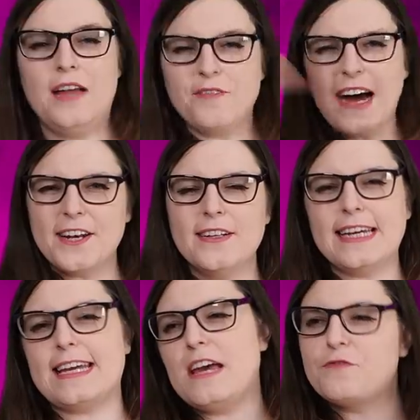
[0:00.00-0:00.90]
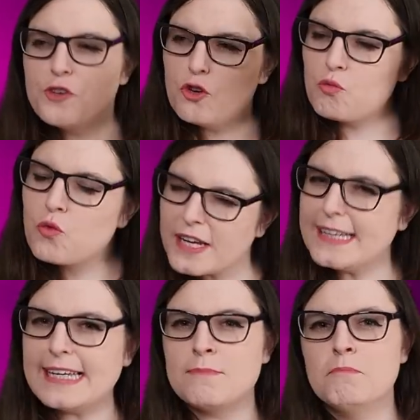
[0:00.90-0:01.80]
And finally, if you
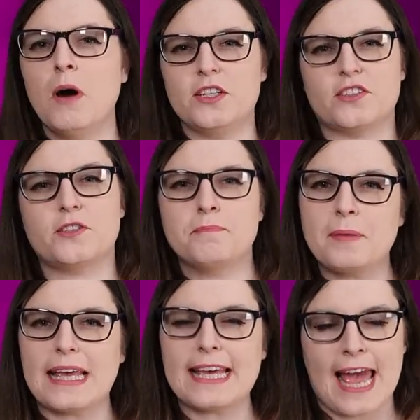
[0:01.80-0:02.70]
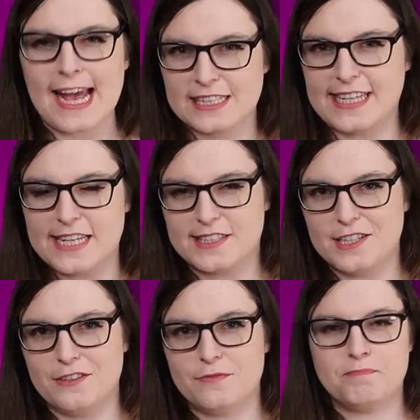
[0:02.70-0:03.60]
really must be excessive,